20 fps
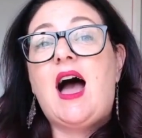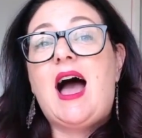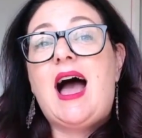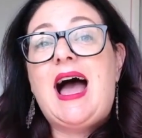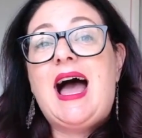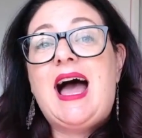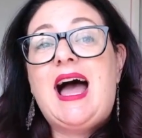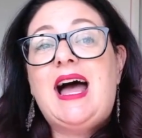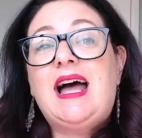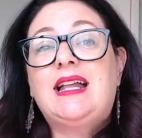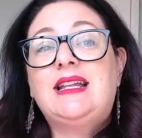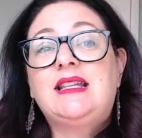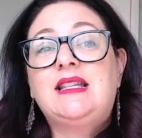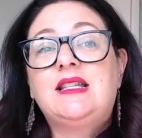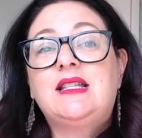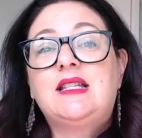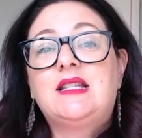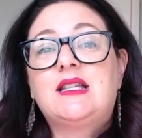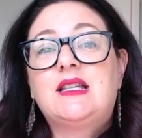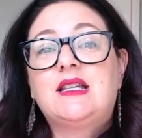
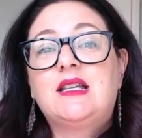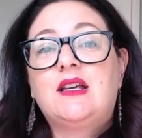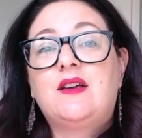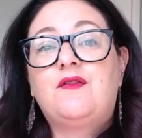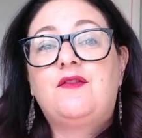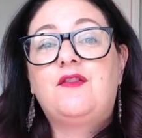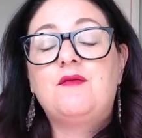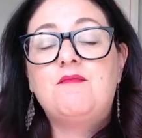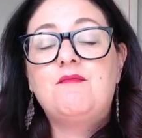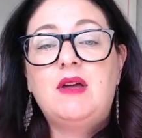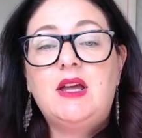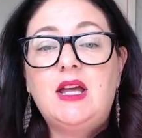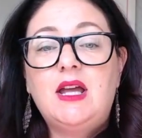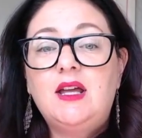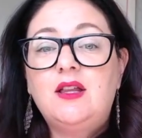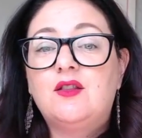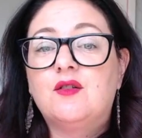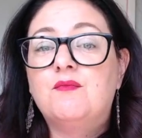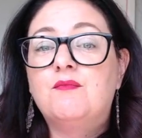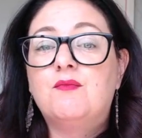And for me,
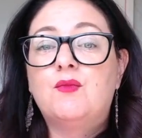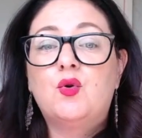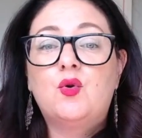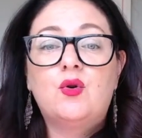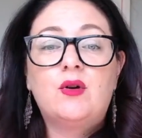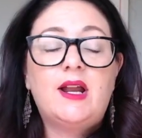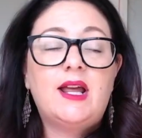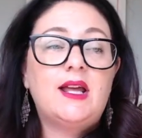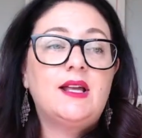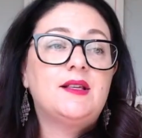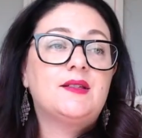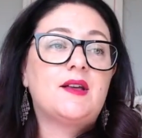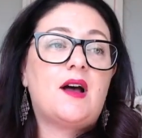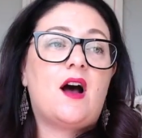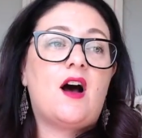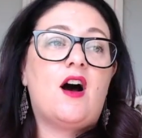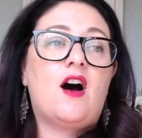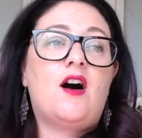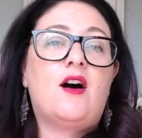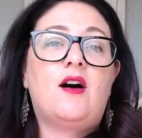the mornings
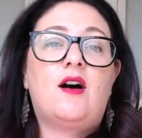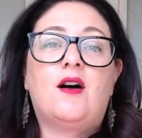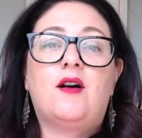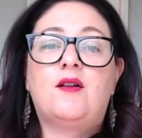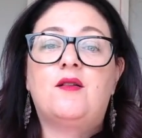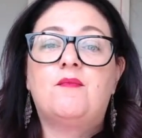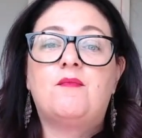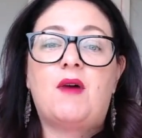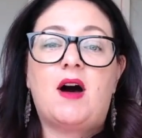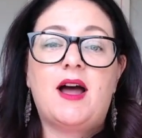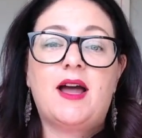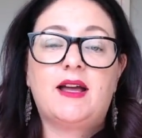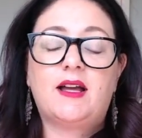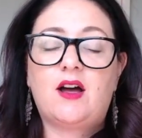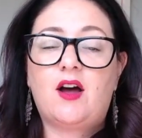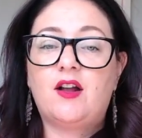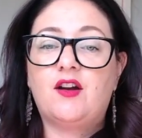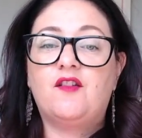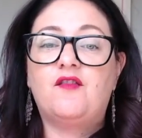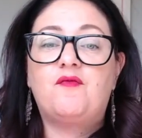are my
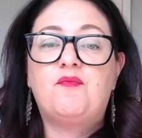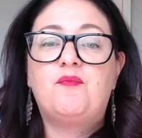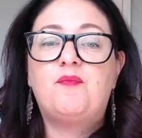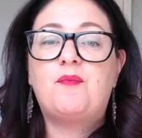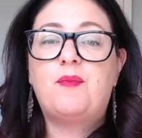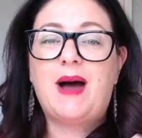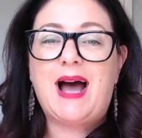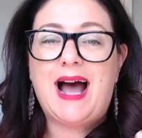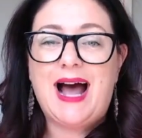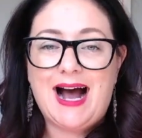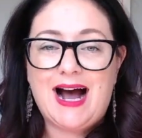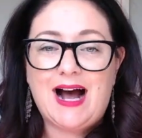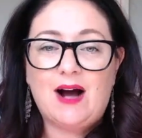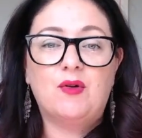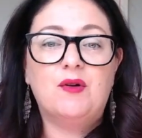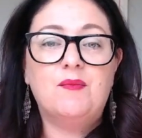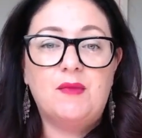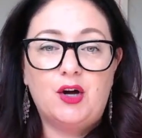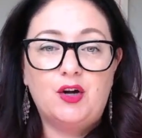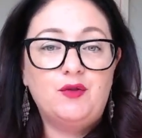kind of power
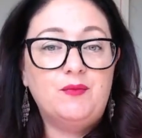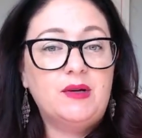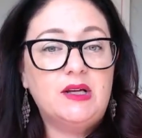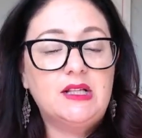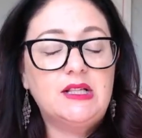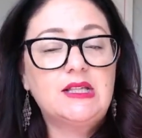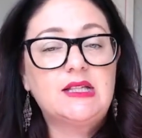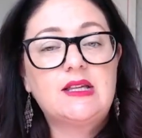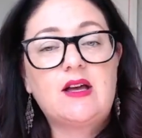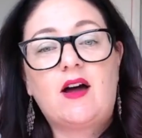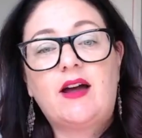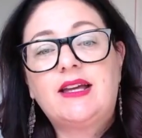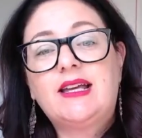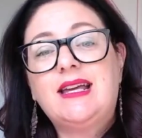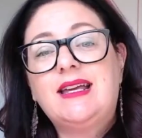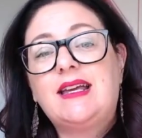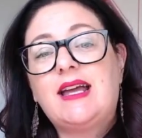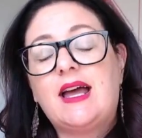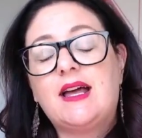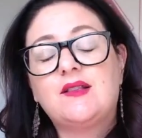moments. I
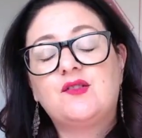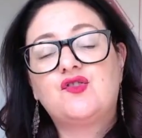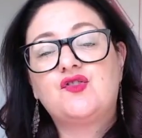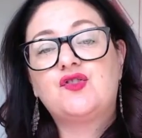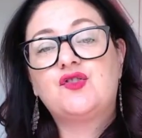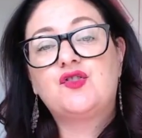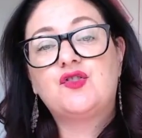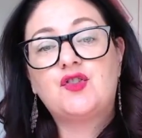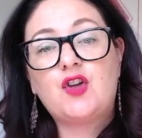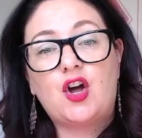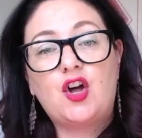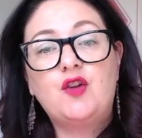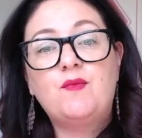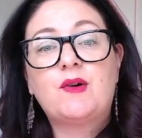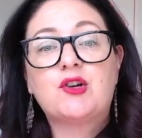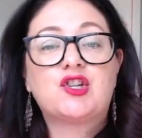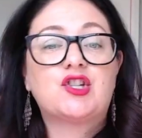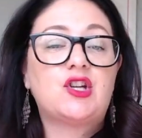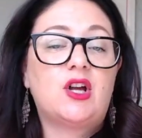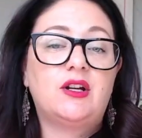can get so
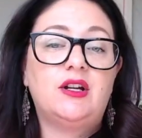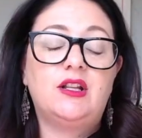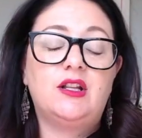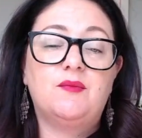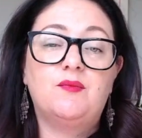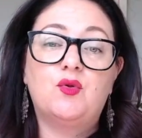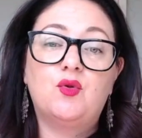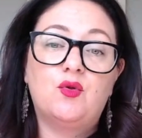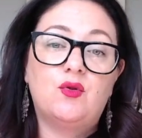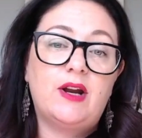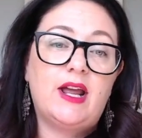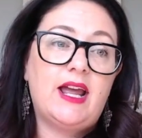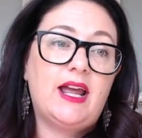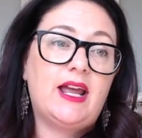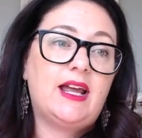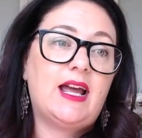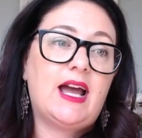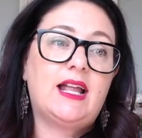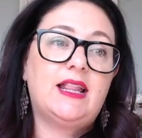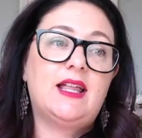much done in the
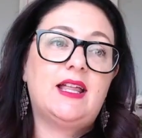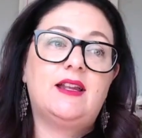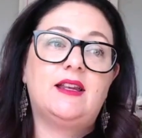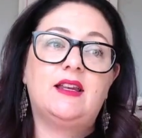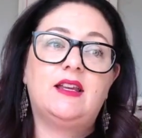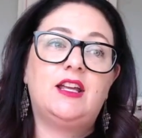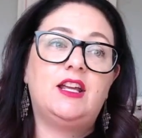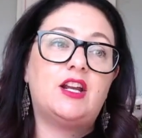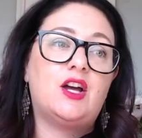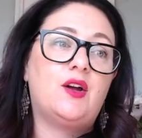morning, and then,